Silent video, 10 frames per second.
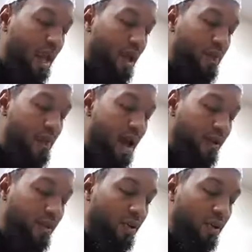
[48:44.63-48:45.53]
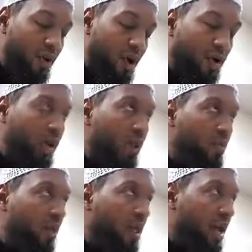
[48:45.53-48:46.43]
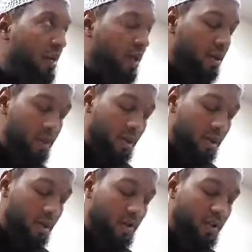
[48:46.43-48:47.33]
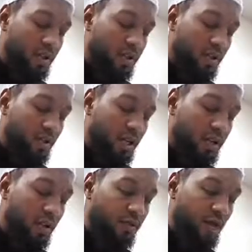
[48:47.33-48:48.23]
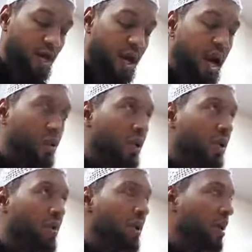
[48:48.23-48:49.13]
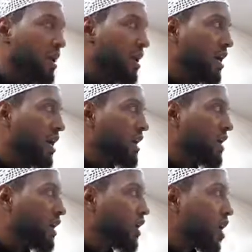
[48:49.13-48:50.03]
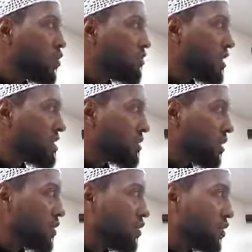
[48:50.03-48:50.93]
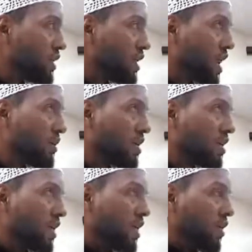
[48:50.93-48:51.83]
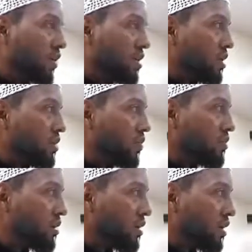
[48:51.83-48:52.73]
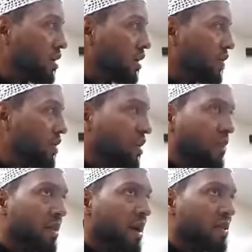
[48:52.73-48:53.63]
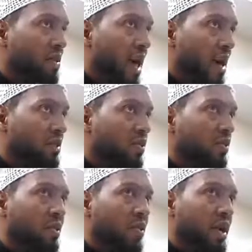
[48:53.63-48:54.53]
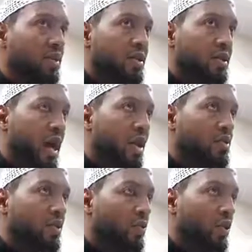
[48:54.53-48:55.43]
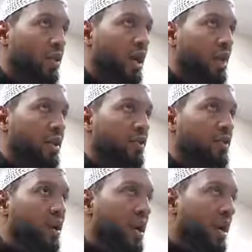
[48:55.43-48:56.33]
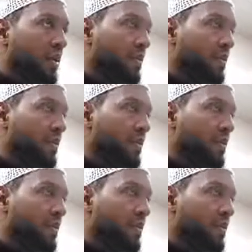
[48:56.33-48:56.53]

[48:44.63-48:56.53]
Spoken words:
ba'athahu Allahu yawm al-qiyamah, fi zumrat al-fuqaha wal-ulama, that Allah will raise him up yawm al-qiyamah with the group of the ulama, the scholars. He will be raised with the scholars on yawm al-qiyamah and the fuqaha.